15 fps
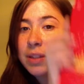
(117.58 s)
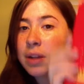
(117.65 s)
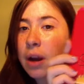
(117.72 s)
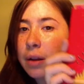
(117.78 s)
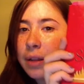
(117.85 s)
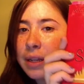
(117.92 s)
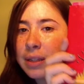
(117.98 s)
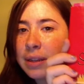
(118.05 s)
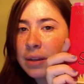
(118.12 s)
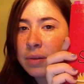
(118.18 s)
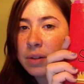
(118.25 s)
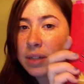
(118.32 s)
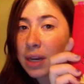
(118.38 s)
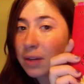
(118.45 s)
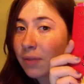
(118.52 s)
Scarlet,
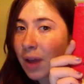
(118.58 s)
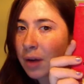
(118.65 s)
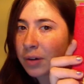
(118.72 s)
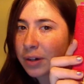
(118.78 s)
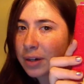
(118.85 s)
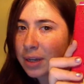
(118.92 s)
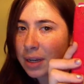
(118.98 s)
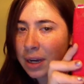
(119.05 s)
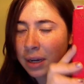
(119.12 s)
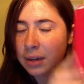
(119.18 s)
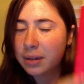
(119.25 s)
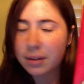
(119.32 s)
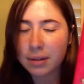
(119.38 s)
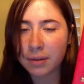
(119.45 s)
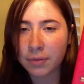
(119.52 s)
which I devoured,
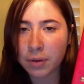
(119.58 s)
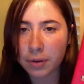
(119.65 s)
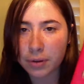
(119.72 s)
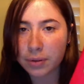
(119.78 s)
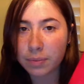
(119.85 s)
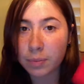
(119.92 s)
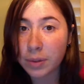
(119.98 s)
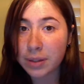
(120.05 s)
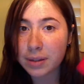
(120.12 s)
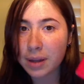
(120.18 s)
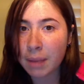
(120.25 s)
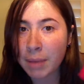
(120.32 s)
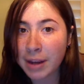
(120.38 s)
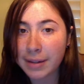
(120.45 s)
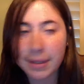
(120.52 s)
and of course was
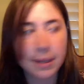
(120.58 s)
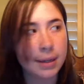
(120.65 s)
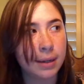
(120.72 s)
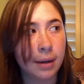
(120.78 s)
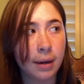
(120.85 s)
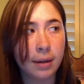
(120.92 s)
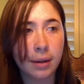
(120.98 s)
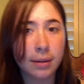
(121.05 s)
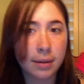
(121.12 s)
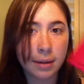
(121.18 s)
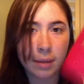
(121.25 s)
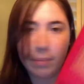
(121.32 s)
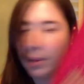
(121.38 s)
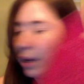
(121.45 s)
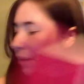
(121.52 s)
amazing, and I need to
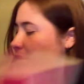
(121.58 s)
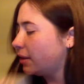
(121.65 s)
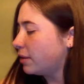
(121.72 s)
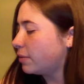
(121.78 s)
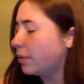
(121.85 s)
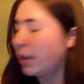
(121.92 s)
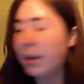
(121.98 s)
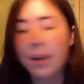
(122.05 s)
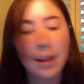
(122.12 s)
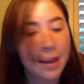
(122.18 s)
come back to this one.